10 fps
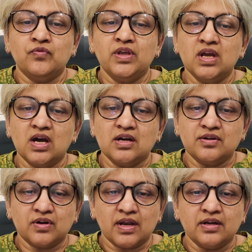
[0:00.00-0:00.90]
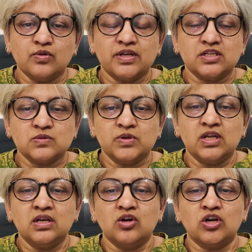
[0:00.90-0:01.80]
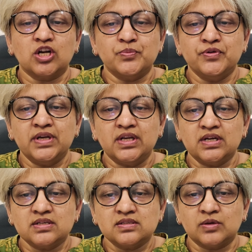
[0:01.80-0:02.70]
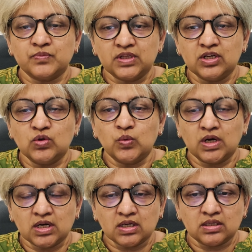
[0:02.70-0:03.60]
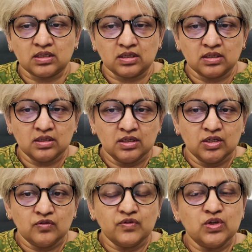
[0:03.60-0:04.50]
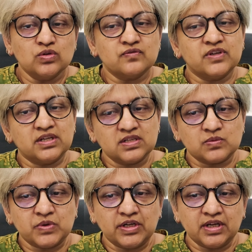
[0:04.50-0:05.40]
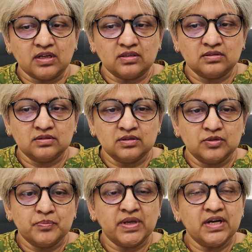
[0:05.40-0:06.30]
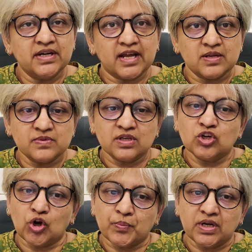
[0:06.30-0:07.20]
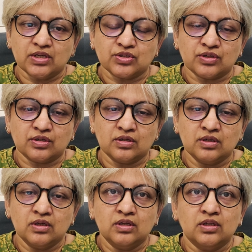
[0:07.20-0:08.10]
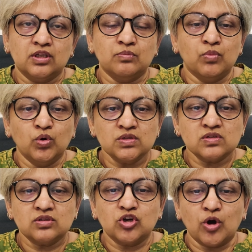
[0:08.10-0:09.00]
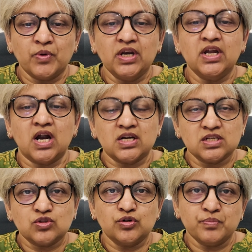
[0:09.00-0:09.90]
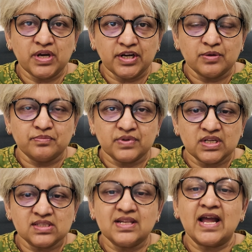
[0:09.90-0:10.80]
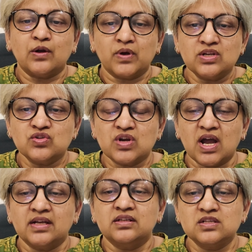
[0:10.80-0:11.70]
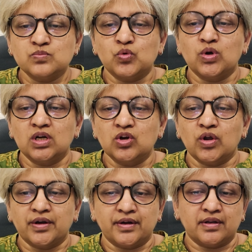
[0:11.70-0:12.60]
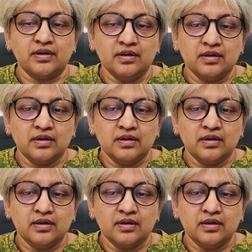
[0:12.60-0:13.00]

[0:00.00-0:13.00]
We are trying to explain or communicate something to one another. We use various media, many times in combination. The most commonly understood medium is language, either spoken or written.